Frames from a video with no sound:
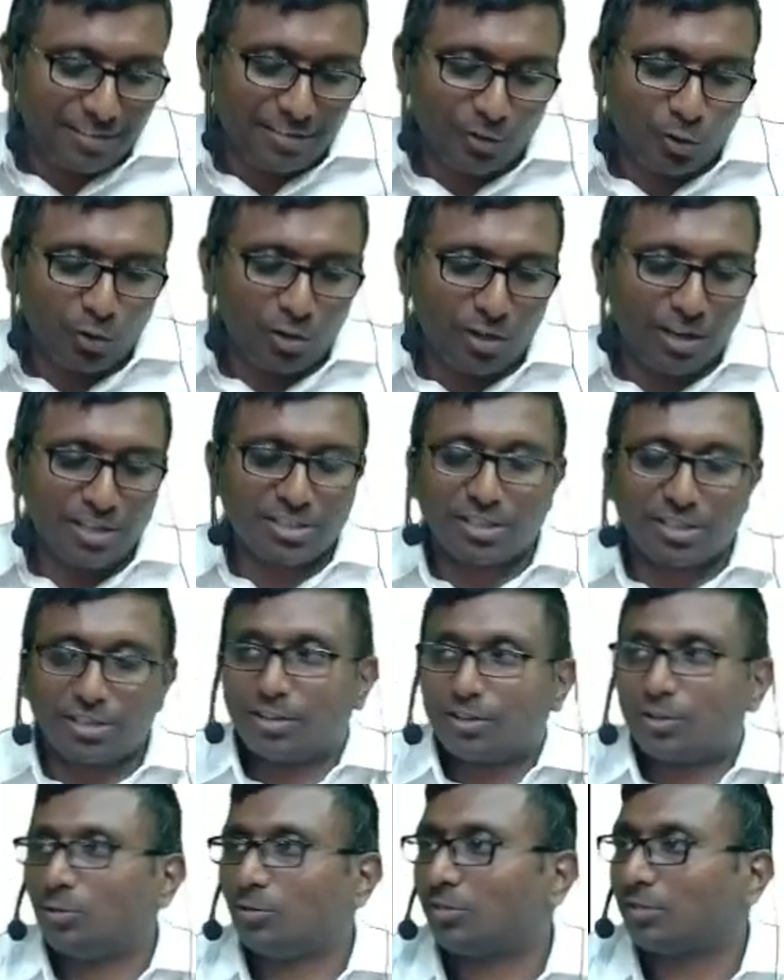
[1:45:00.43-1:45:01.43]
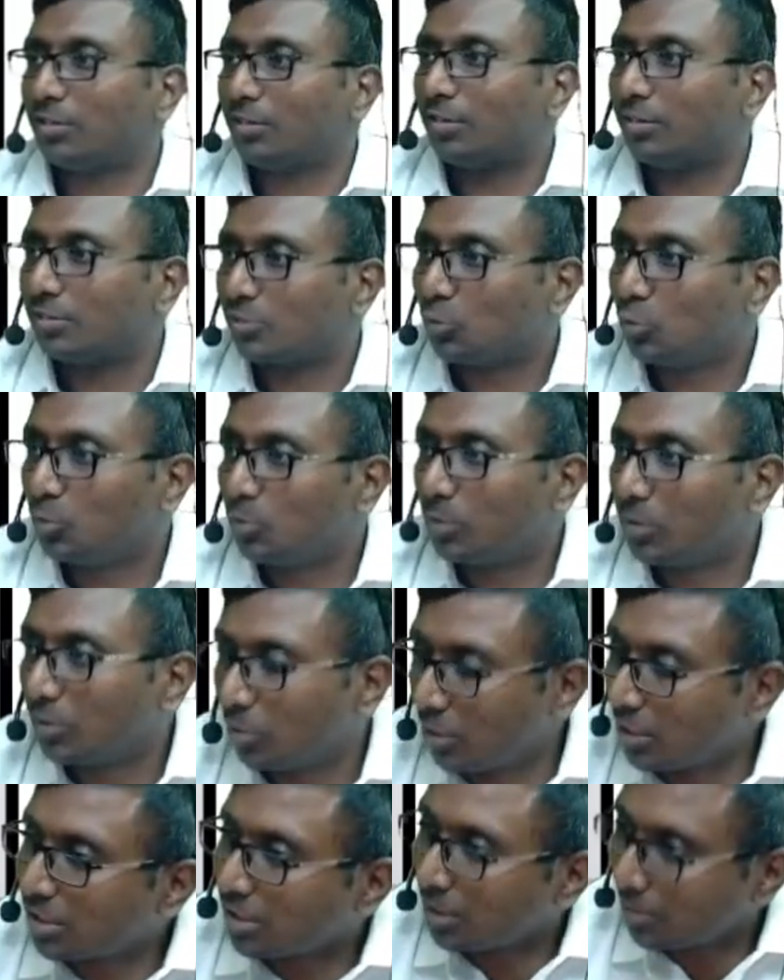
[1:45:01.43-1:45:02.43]
Donation account. Super.
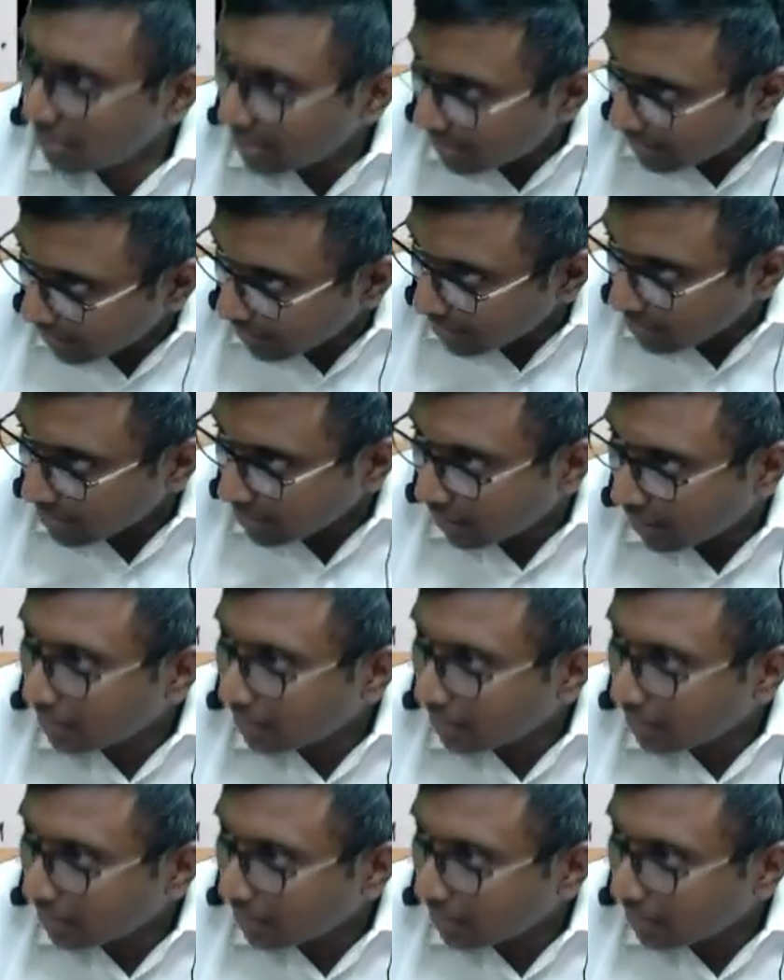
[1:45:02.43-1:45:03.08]
Donation means sales.